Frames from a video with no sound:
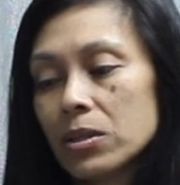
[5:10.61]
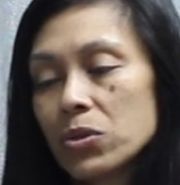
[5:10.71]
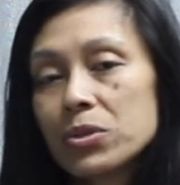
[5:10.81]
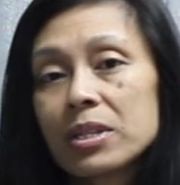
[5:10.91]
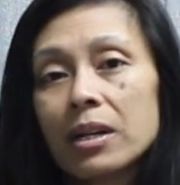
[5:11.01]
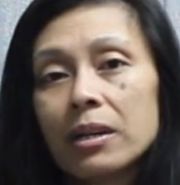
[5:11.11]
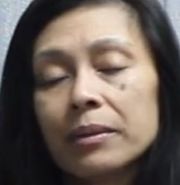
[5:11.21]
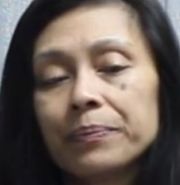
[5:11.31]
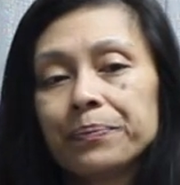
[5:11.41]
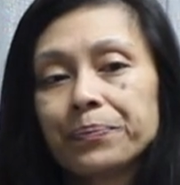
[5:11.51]
use a
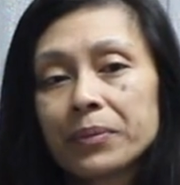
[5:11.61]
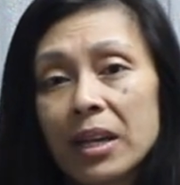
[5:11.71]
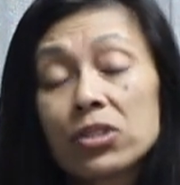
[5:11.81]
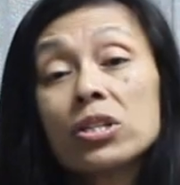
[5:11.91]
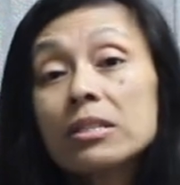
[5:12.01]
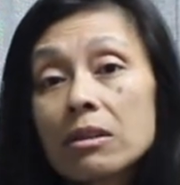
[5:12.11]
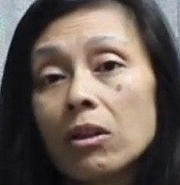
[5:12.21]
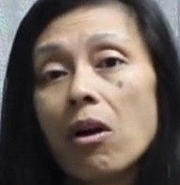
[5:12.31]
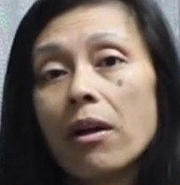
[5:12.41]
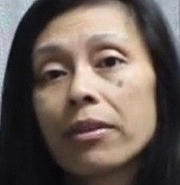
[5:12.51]

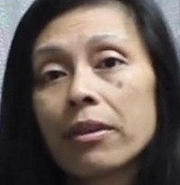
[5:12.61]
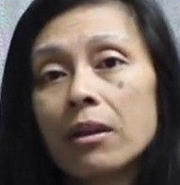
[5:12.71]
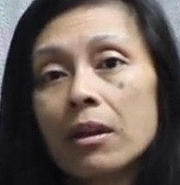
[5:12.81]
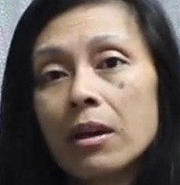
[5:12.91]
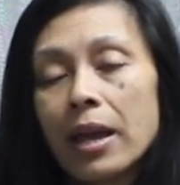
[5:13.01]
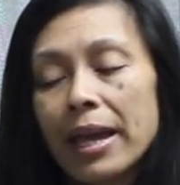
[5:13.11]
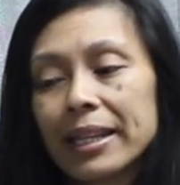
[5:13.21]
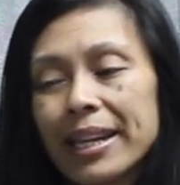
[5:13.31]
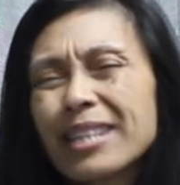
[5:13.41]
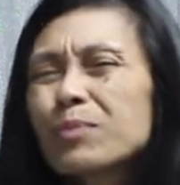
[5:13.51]
cheesecloth,
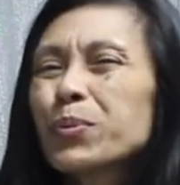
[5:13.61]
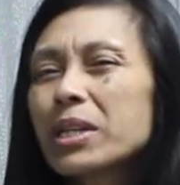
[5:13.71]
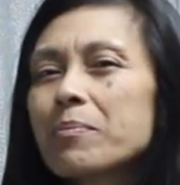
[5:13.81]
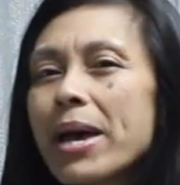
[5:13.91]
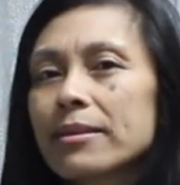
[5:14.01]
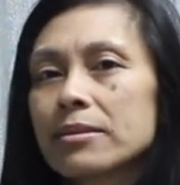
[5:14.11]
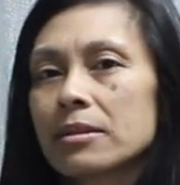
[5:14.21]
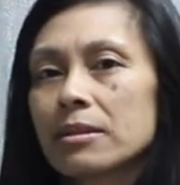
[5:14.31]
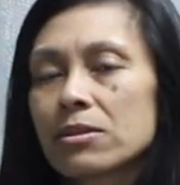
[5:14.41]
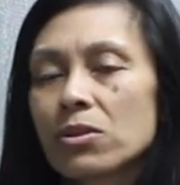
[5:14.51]
and it gets pretty
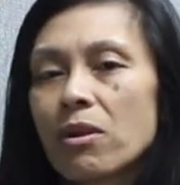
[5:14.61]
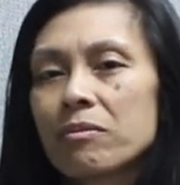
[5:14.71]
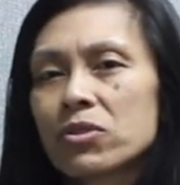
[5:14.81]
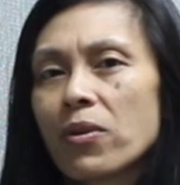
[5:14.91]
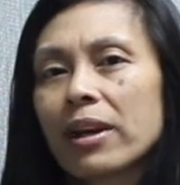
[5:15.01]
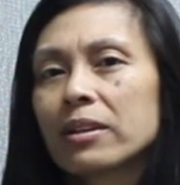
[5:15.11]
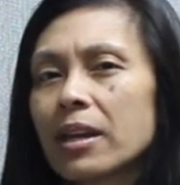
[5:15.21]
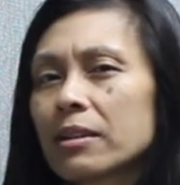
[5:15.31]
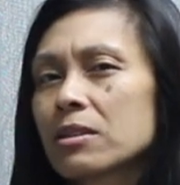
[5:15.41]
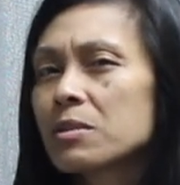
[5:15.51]
messy, so I'm trying to
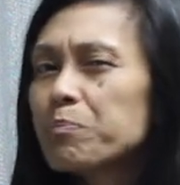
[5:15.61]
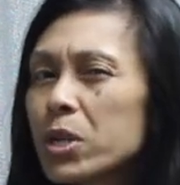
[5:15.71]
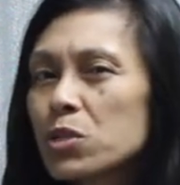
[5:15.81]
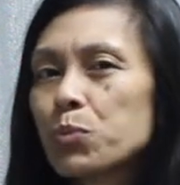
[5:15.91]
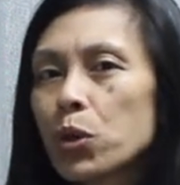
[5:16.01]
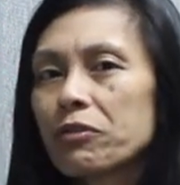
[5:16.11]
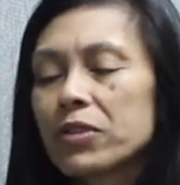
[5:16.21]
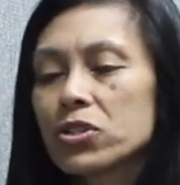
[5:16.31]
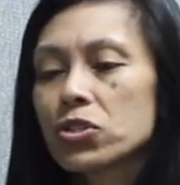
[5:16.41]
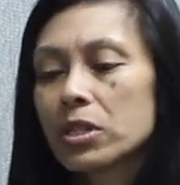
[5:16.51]
get this much more
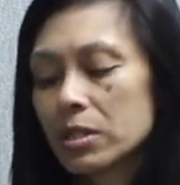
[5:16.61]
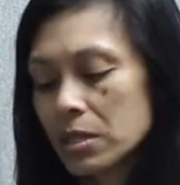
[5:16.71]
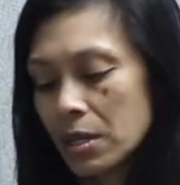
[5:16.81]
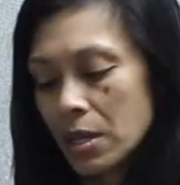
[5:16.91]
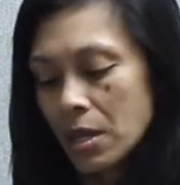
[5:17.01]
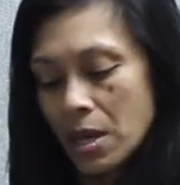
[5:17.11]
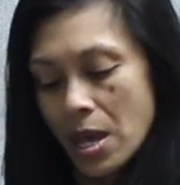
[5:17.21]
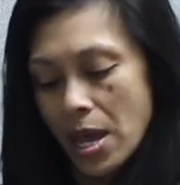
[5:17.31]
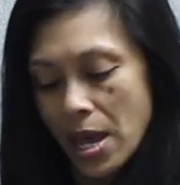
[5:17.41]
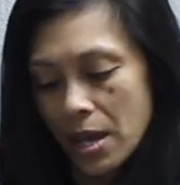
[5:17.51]
efficient.
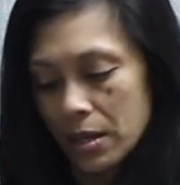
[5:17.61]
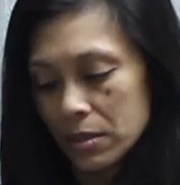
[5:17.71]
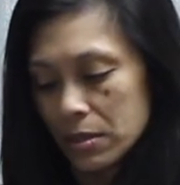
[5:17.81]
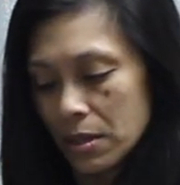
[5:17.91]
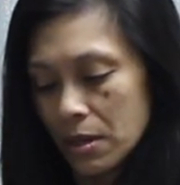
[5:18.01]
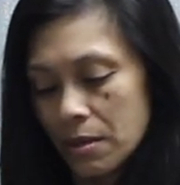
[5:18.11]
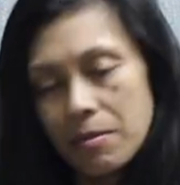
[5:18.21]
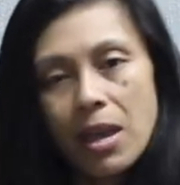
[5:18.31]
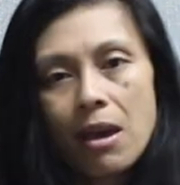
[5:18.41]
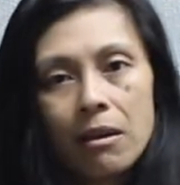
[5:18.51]
And
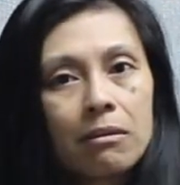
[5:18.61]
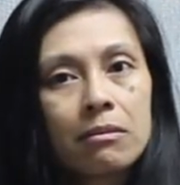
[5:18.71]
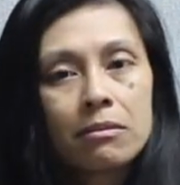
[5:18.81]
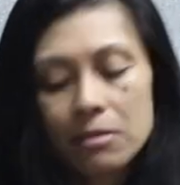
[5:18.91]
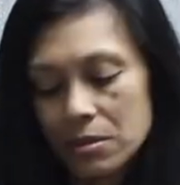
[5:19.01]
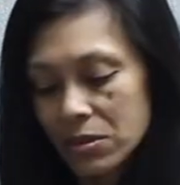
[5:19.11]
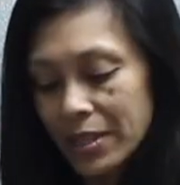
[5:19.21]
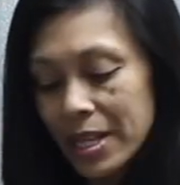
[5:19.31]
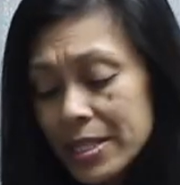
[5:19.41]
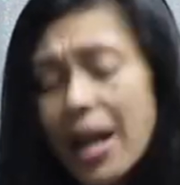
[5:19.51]
yeah, so
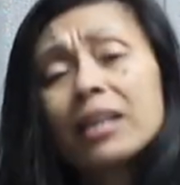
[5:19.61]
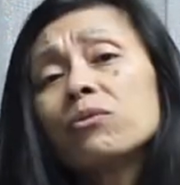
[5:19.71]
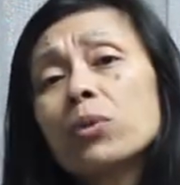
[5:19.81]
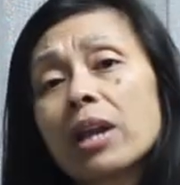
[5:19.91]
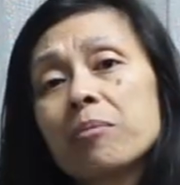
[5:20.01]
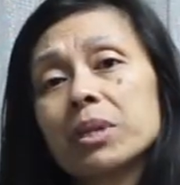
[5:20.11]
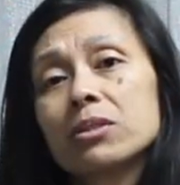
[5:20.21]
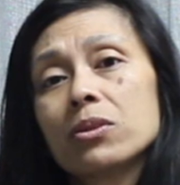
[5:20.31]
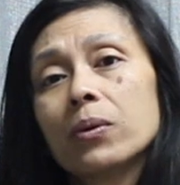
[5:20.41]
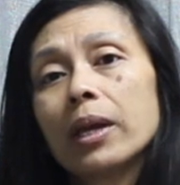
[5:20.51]
that's kind of what I've been
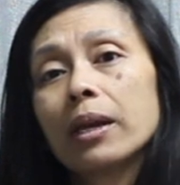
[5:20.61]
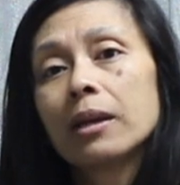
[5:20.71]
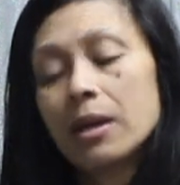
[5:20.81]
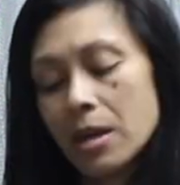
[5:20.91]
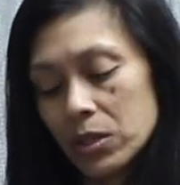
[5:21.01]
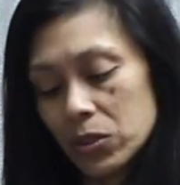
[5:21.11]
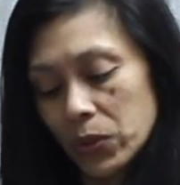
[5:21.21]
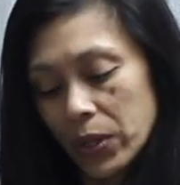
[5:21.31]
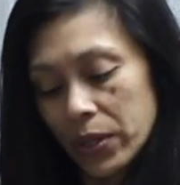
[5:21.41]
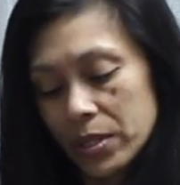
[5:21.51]
doing
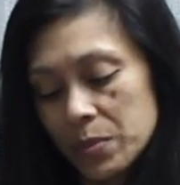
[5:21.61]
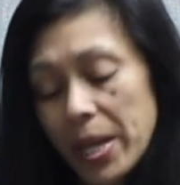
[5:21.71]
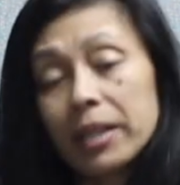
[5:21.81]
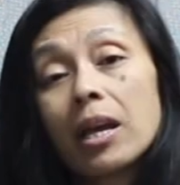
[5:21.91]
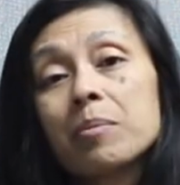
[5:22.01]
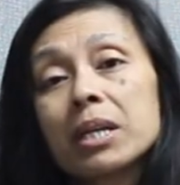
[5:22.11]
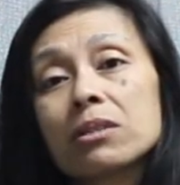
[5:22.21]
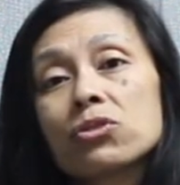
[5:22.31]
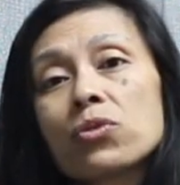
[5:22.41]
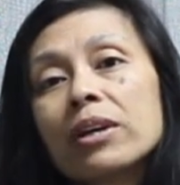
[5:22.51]
during this pandemic,
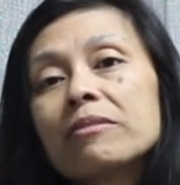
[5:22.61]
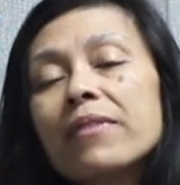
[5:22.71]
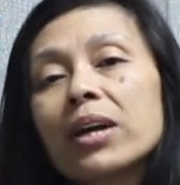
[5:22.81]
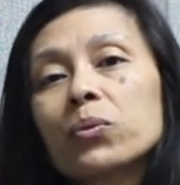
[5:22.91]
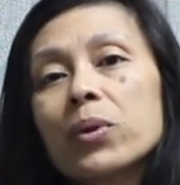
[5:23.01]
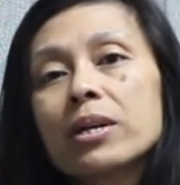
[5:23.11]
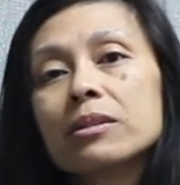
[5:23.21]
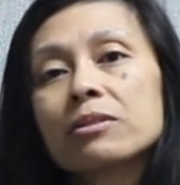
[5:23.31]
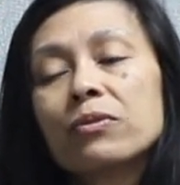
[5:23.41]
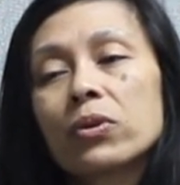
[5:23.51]
is trying to find
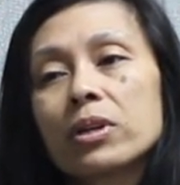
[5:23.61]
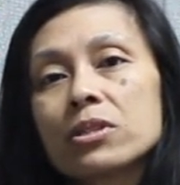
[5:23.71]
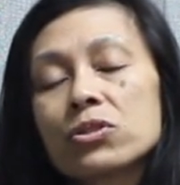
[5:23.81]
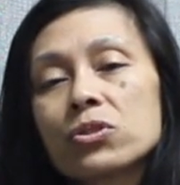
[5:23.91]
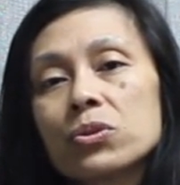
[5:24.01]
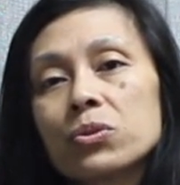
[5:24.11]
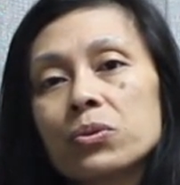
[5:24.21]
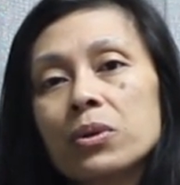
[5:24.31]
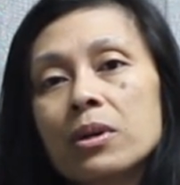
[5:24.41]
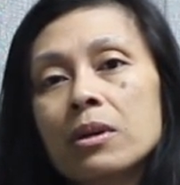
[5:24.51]
ways for us to